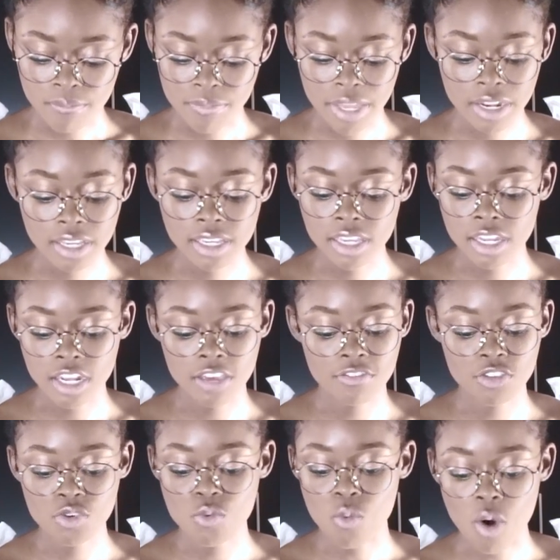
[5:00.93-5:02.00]
And again,
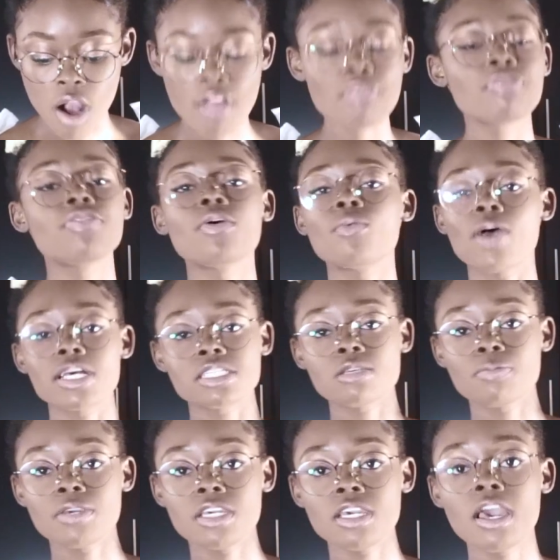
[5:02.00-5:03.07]
if you want the
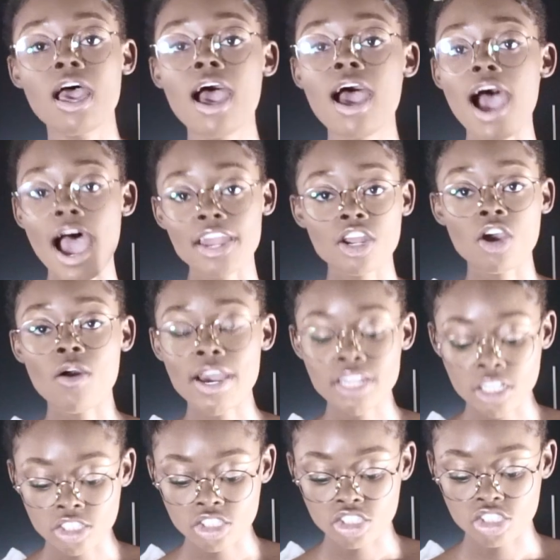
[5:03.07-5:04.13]
recipe, I know I
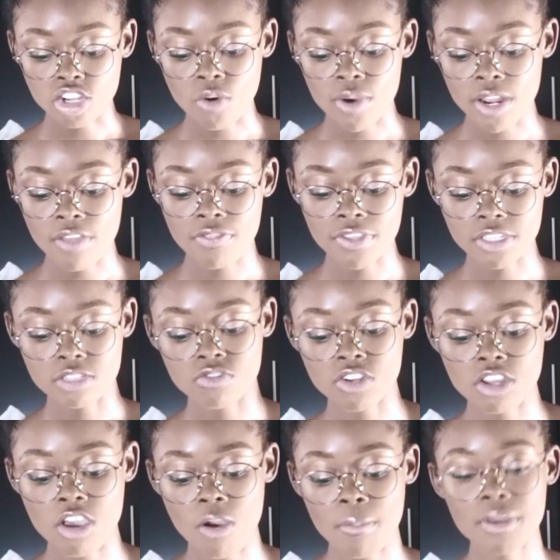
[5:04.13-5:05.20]
didn't show it in this
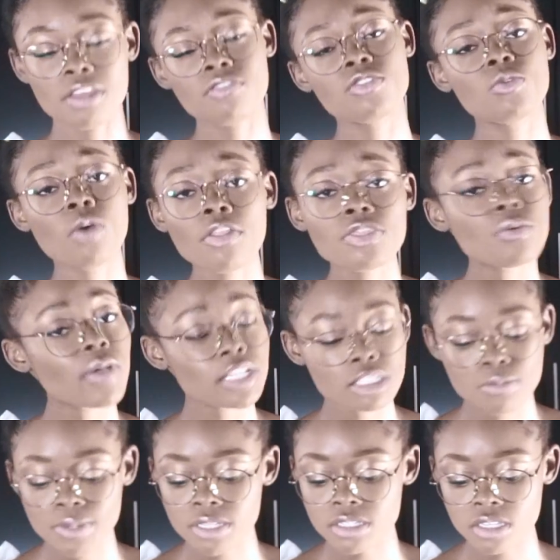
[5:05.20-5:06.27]
video, but if you want the
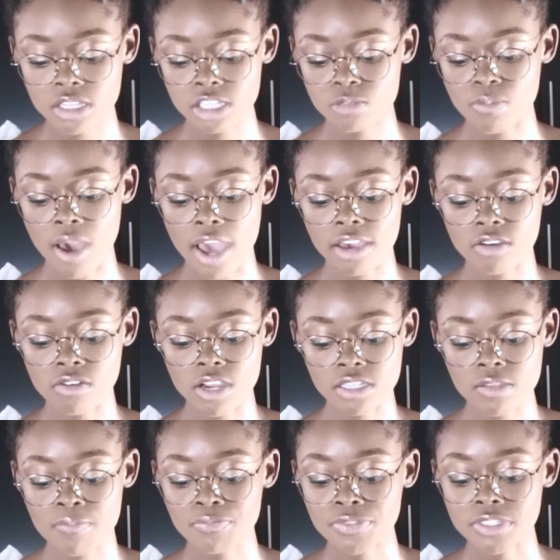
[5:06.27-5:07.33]
recipe to this pie
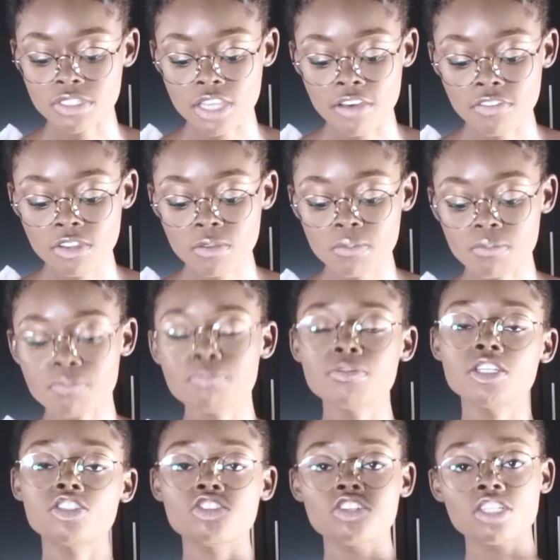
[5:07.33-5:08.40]
crust, definitely
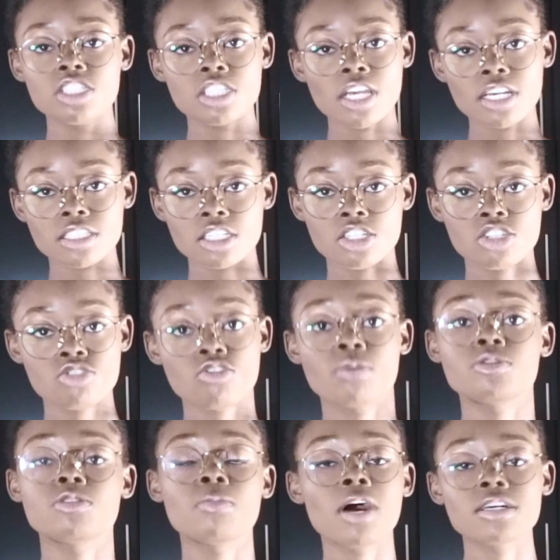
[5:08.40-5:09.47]
be sure to check the
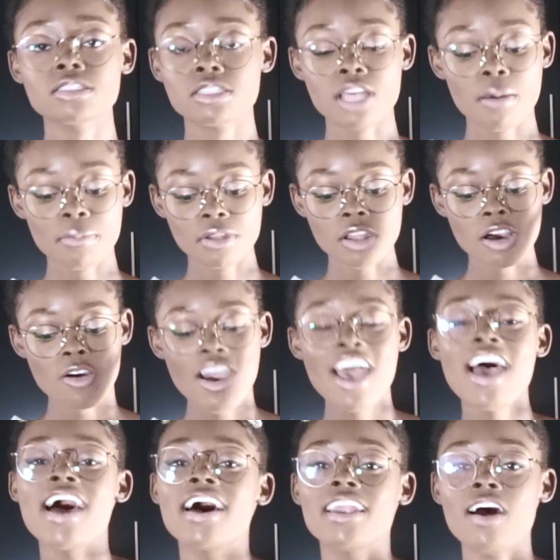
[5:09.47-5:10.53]
description box down below,
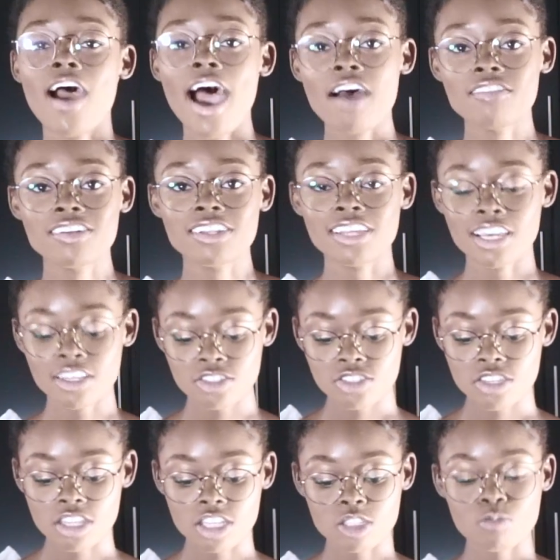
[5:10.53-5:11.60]
and I'll have a link
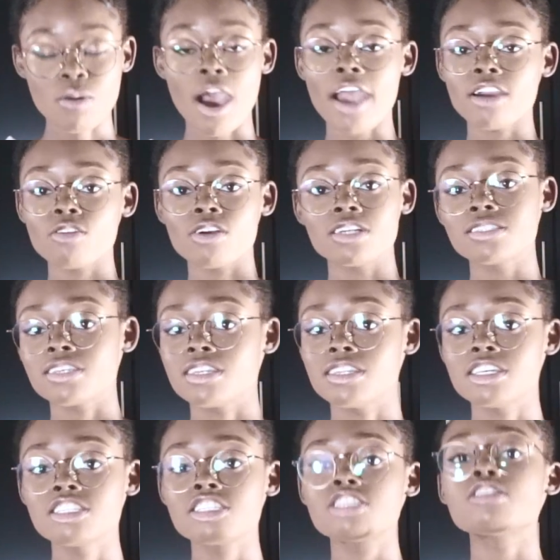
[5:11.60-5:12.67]
to this pie crust.
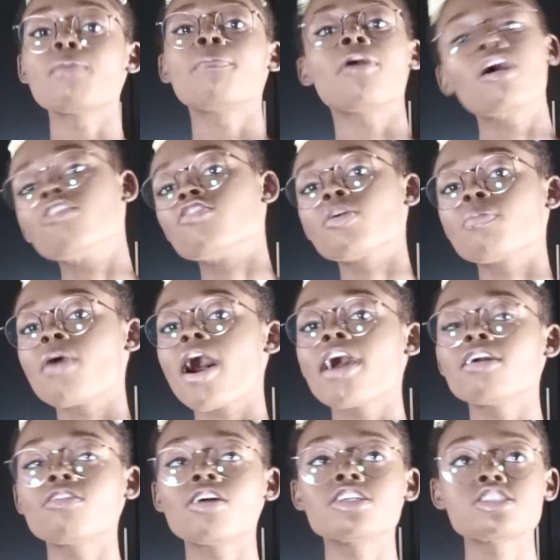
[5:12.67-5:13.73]
And this is a perfect
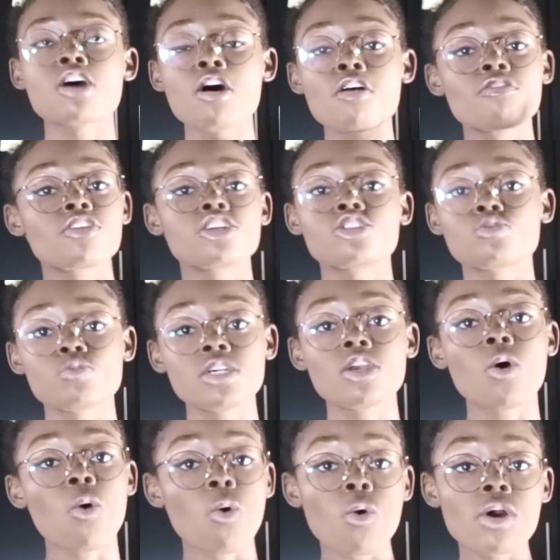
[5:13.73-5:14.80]
pie crust for
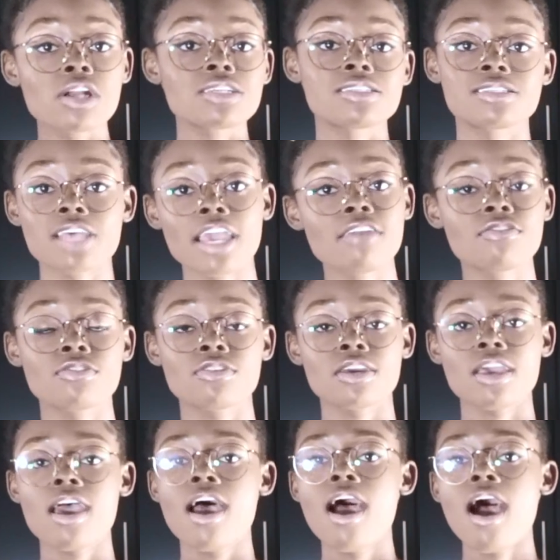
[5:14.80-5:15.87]
sweet or
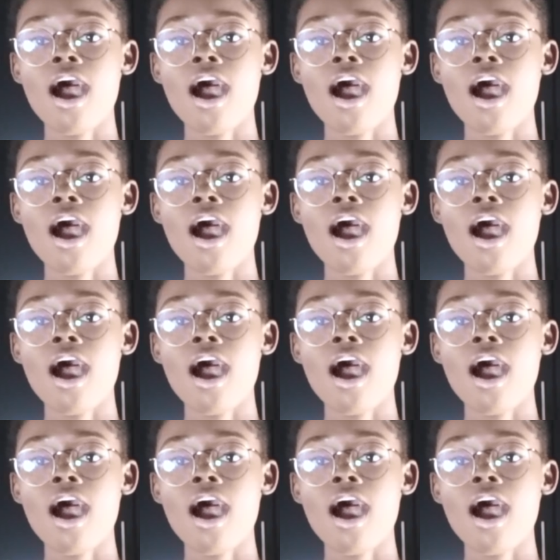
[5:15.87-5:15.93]
savory